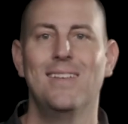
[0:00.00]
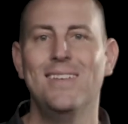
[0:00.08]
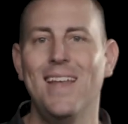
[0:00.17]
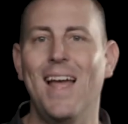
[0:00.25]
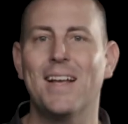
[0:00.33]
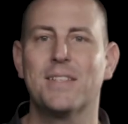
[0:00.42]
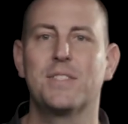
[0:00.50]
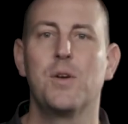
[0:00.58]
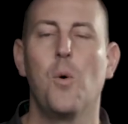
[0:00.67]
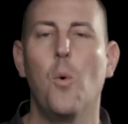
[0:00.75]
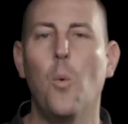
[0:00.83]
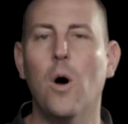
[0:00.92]
Next,
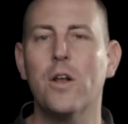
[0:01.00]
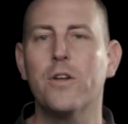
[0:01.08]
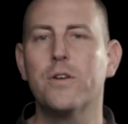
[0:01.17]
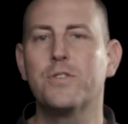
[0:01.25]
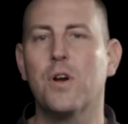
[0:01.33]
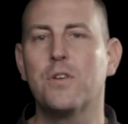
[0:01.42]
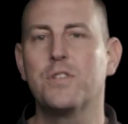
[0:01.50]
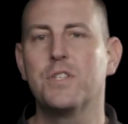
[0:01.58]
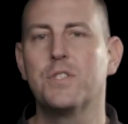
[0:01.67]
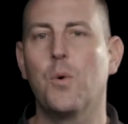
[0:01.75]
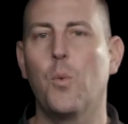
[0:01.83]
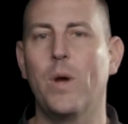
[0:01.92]
what are your
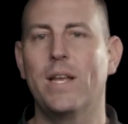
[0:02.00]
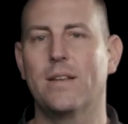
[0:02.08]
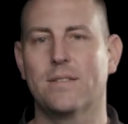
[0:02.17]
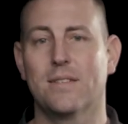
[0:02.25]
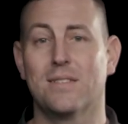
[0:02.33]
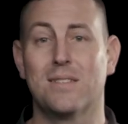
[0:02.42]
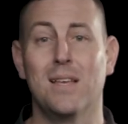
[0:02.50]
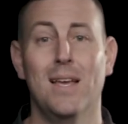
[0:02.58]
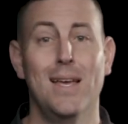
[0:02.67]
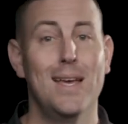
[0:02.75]
church's weaknesses?